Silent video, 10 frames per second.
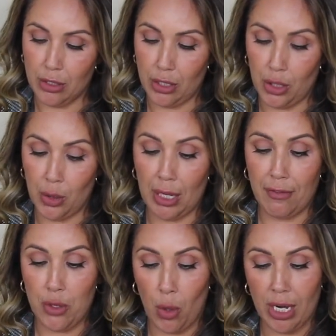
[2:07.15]
So if
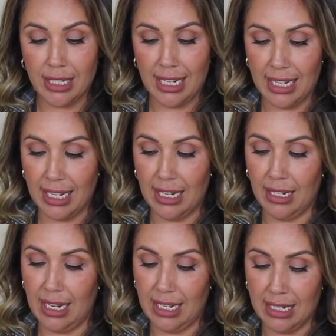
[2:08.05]
you are taking
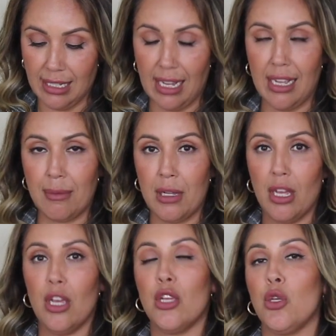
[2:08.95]
an exam,
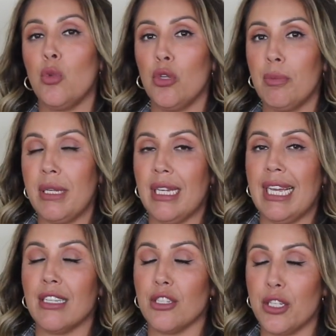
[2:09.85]
you will be
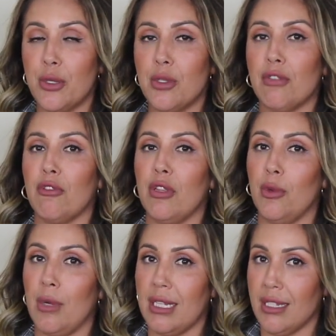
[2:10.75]
excused for the
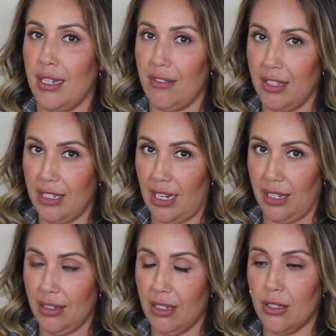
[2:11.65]
rest of the day.
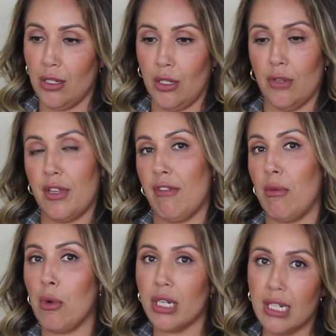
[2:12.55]
So if you have a
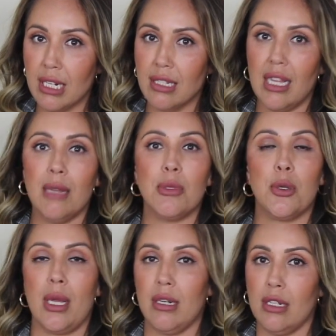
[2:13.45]
morning exam, you
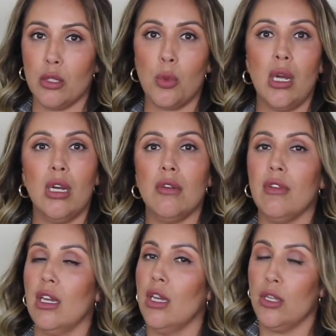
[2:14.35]
end at 12,
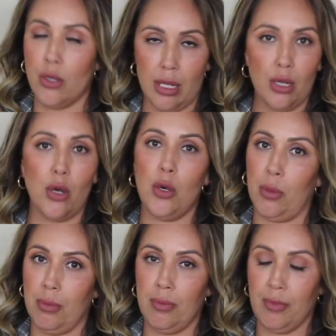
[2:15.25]
you can go home.